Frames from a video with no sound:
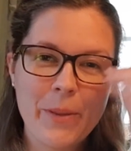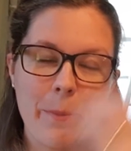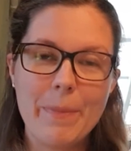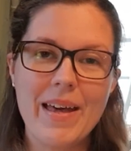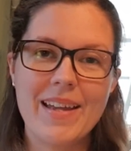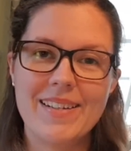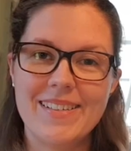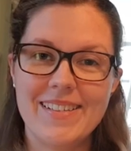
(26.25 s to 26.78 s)

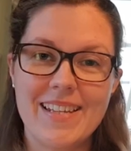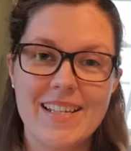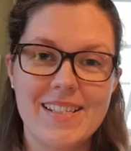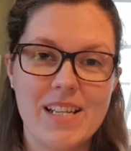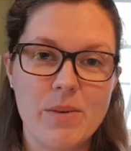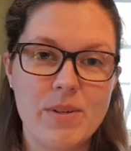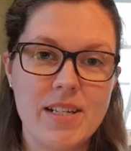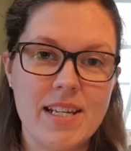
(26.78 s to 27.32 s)
But that's
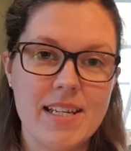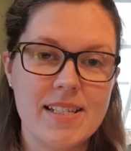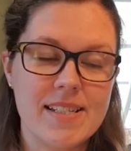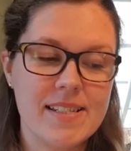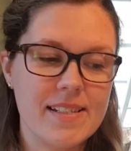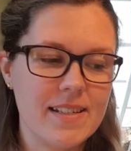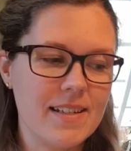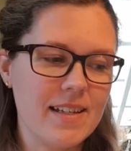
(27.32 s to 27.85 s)
how it
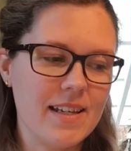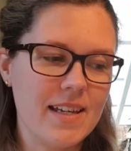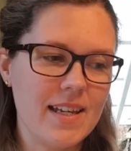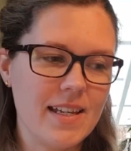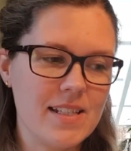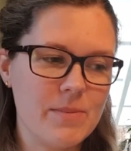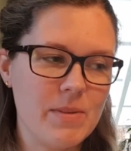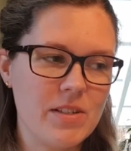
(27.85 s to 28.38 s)
is,
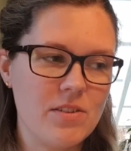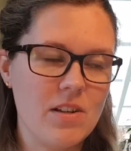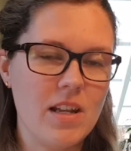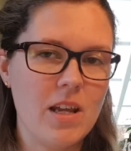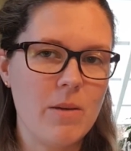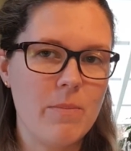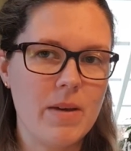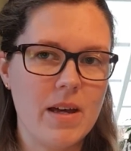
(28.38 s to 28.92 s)

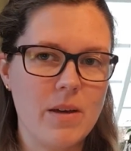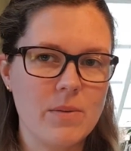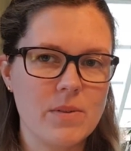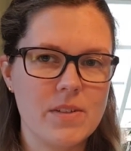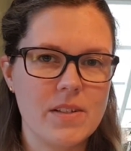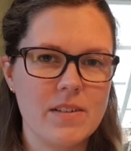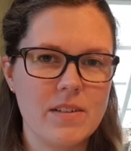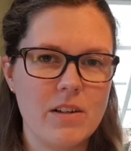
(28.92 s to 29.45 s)
especially
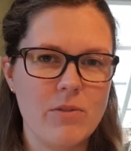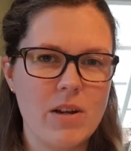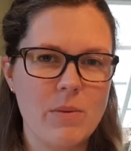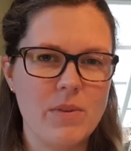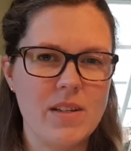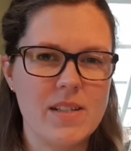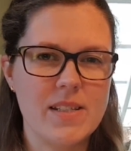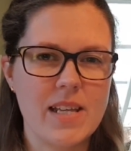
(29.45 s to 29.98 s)

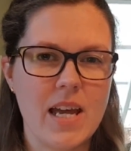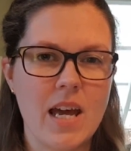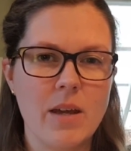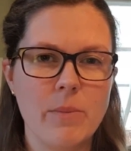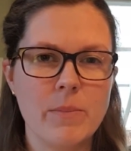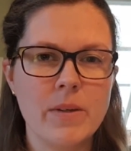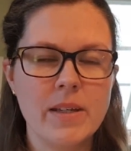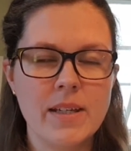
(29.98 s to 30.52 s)
around this
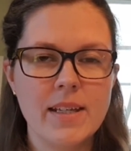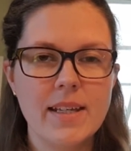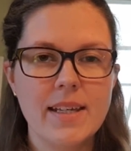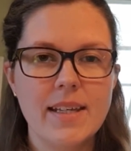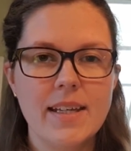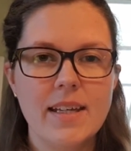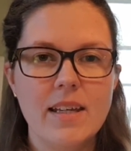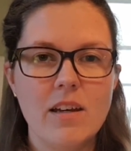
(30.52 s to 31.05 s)
time
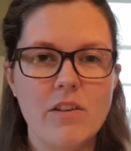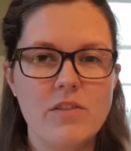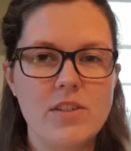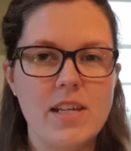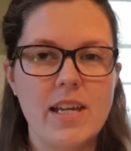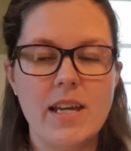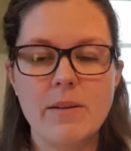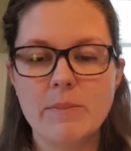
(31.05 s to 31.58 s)
of
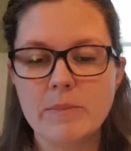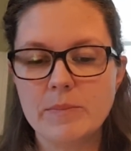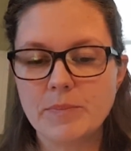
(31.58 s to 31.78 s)
year.